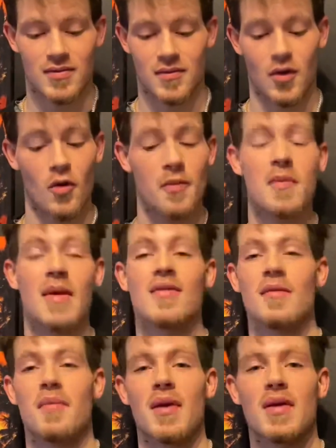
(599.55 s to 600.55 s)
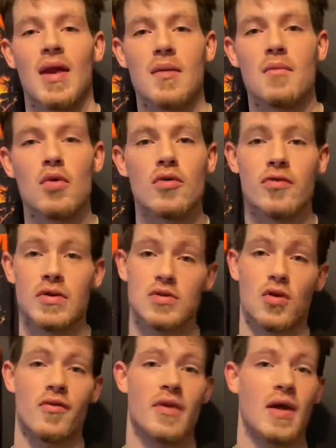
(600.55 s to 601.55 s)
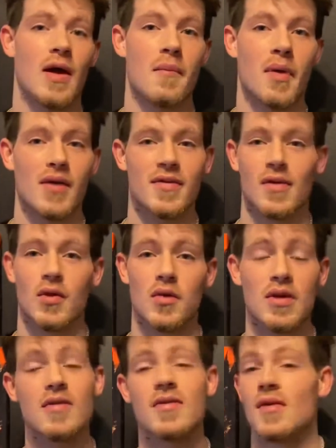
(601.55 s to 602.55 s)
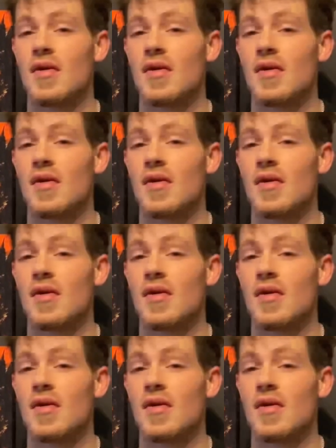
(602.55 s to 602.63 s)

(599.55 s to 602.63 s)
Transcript: a big name move, because over there at Barcelona, he's